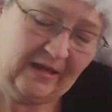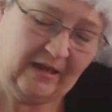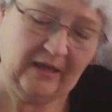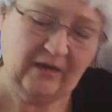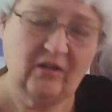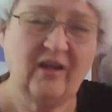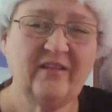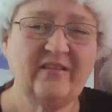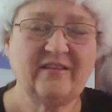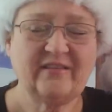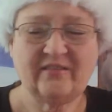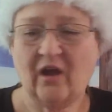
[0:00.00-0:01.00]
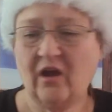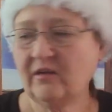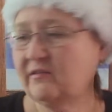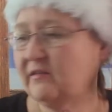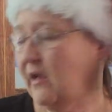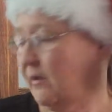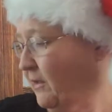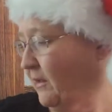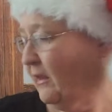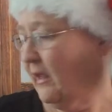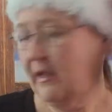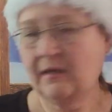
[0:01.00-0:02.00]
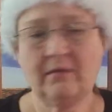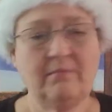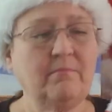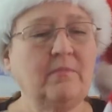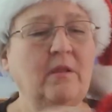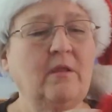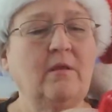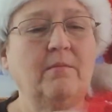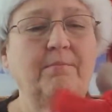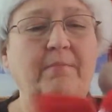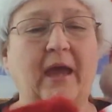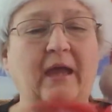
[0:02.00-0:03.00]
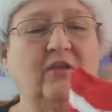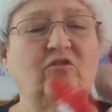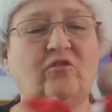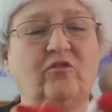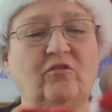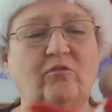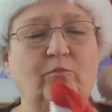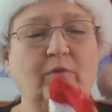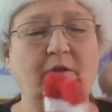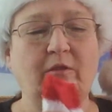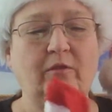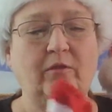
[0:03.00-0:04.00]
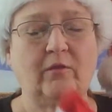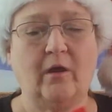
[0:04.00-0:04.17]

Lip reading: A lot of these socks come in like packages with